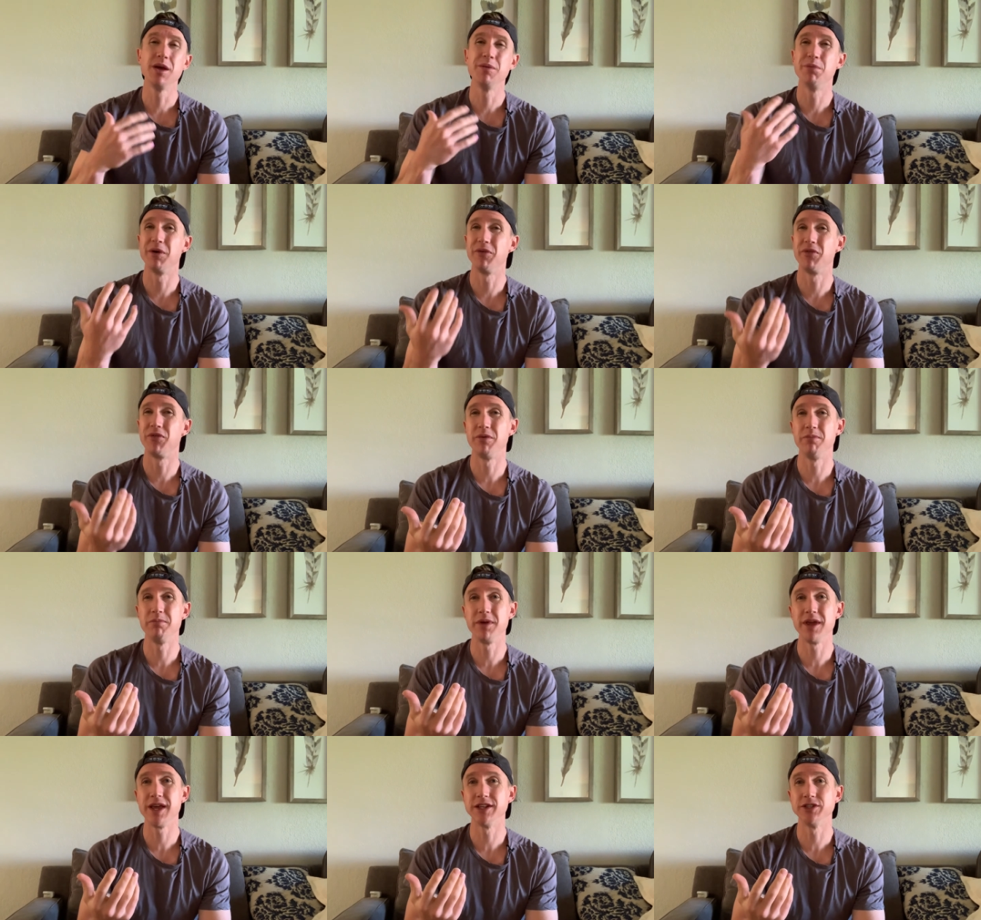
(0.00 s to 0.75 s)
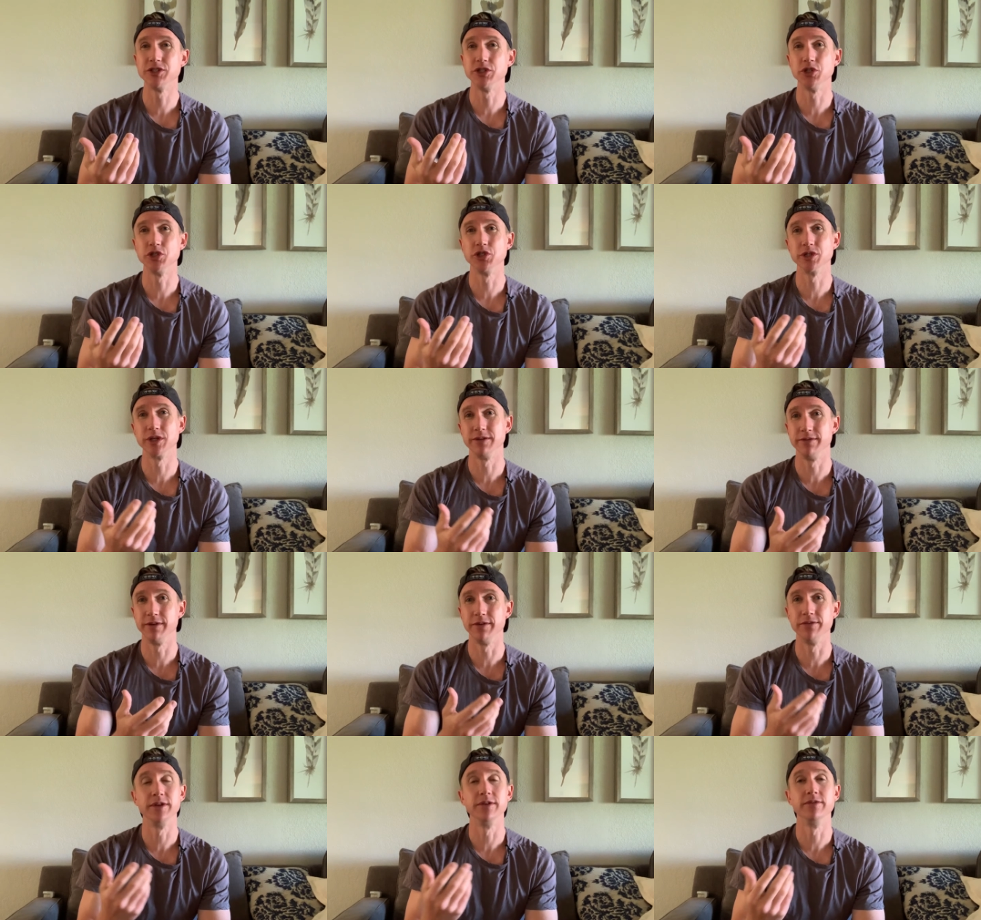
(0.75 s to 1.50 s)
but for me, it's usually
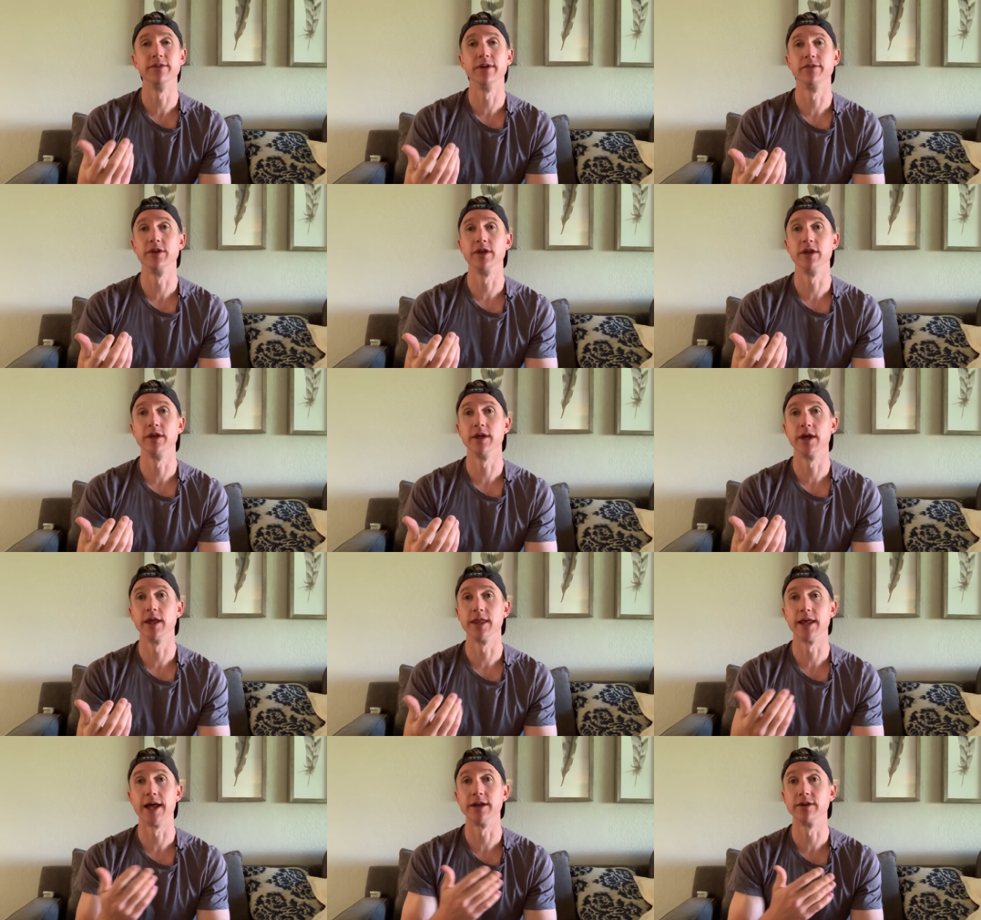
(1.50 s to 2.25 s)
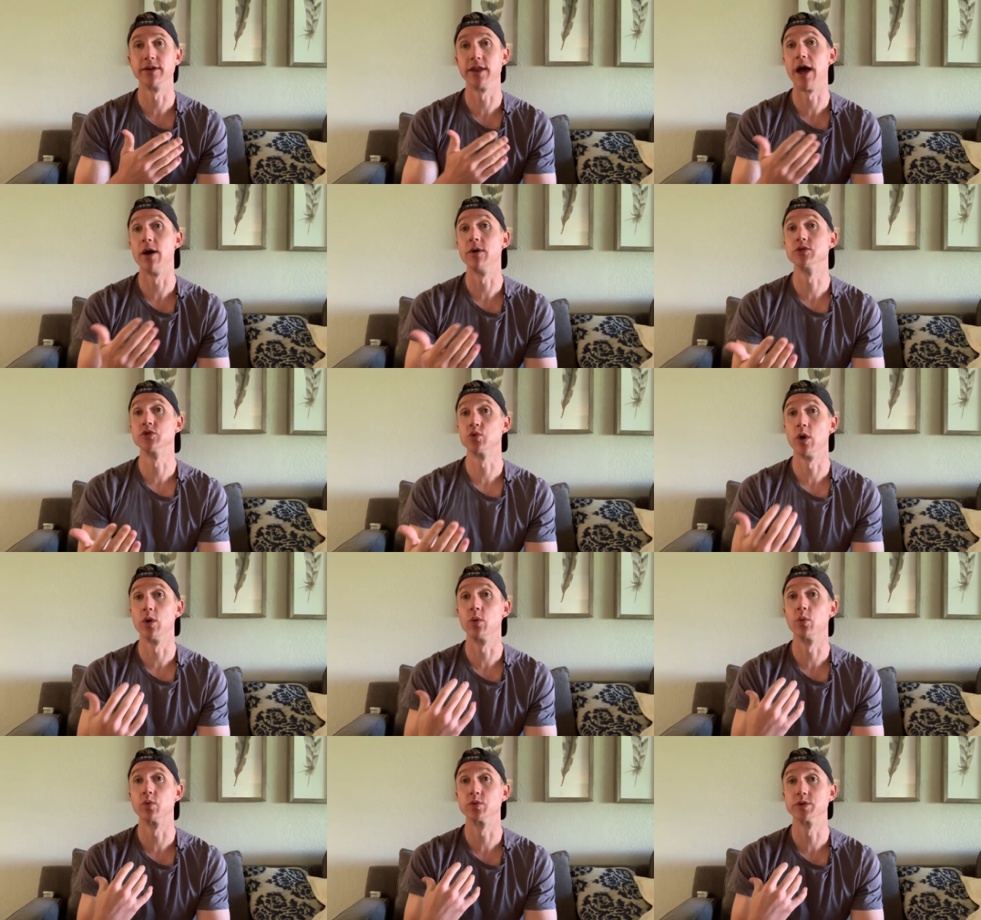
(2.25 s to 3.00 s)
50-50, and that's
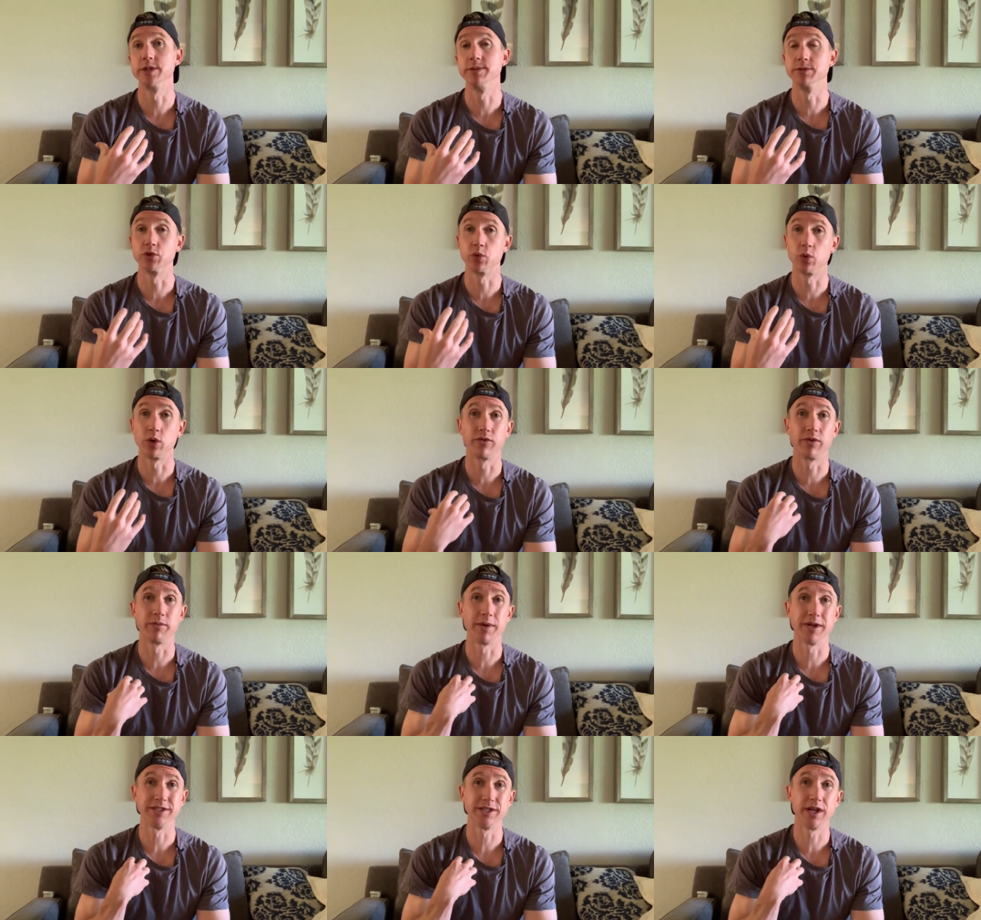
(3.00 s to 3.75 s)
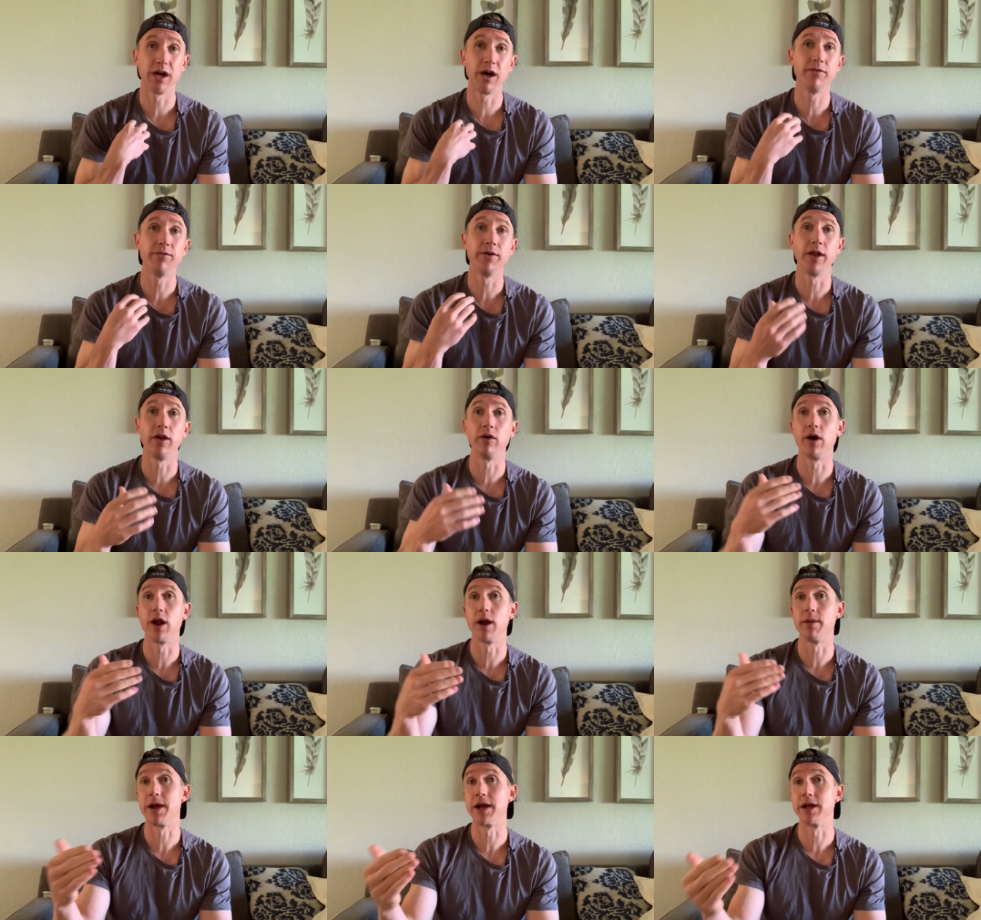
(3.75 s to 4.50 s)
what seems to work for myself and a
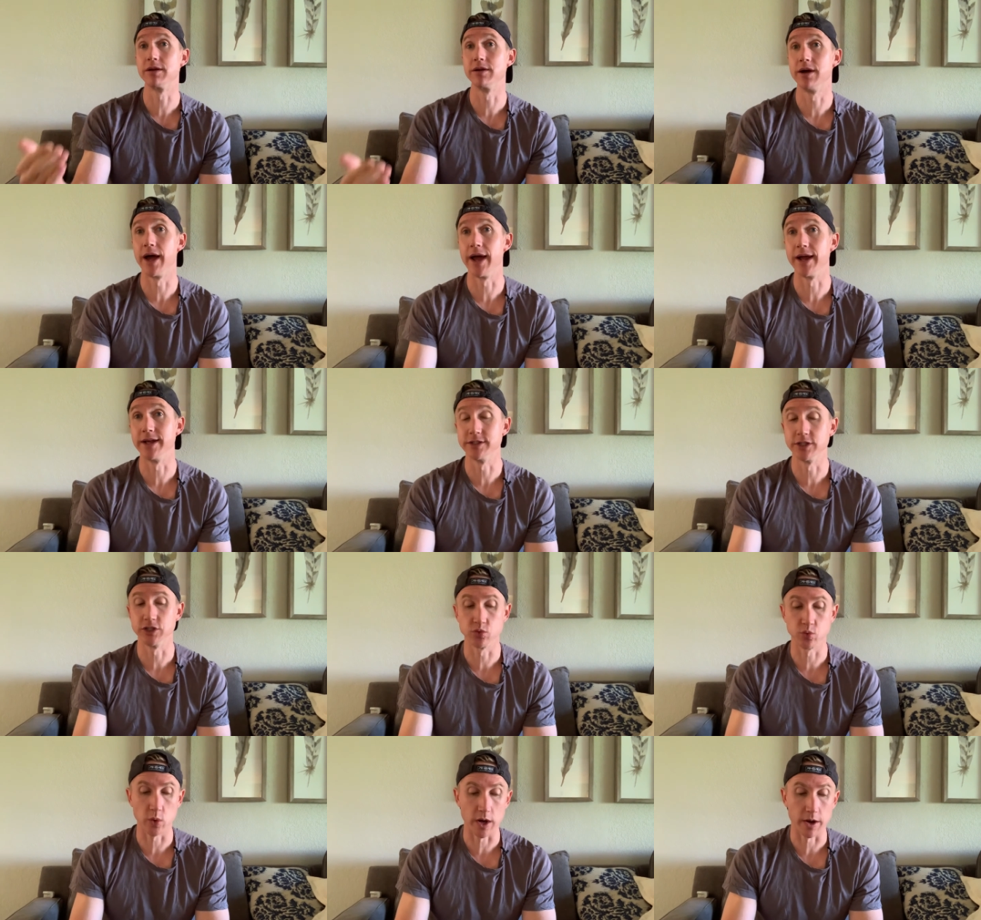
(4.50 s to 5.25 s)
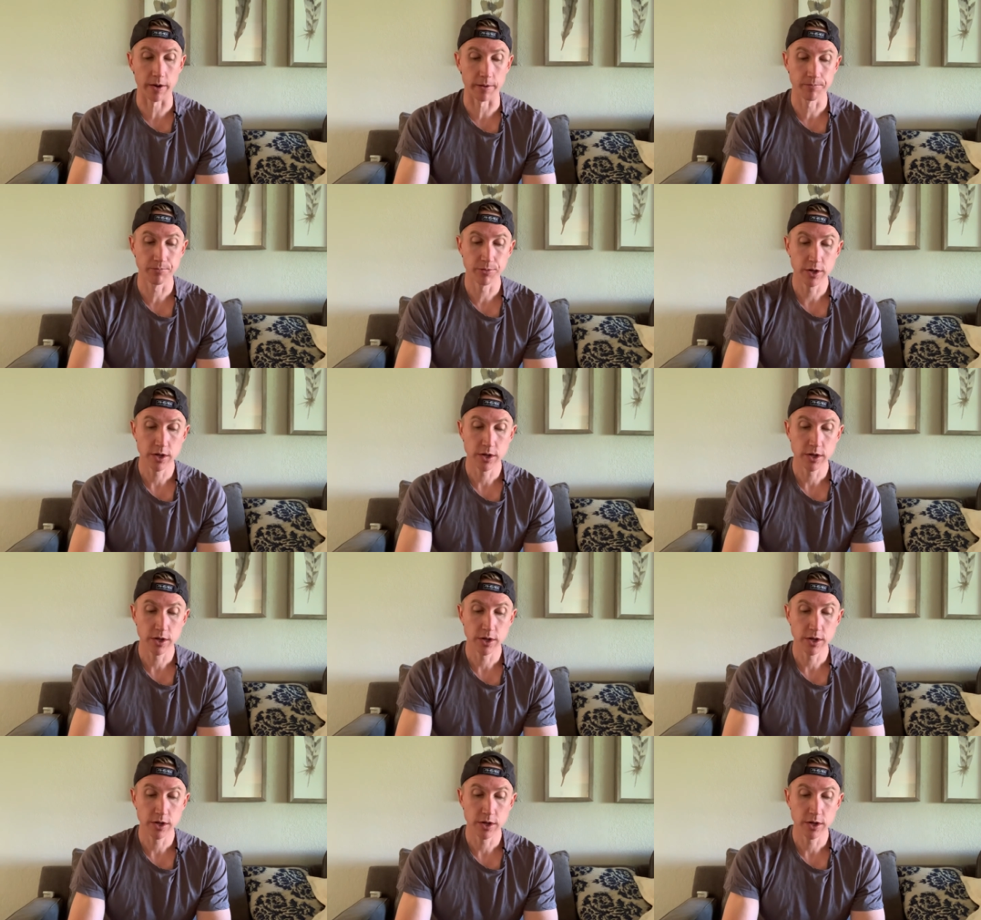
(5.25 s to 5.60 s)
lot of my clients as well.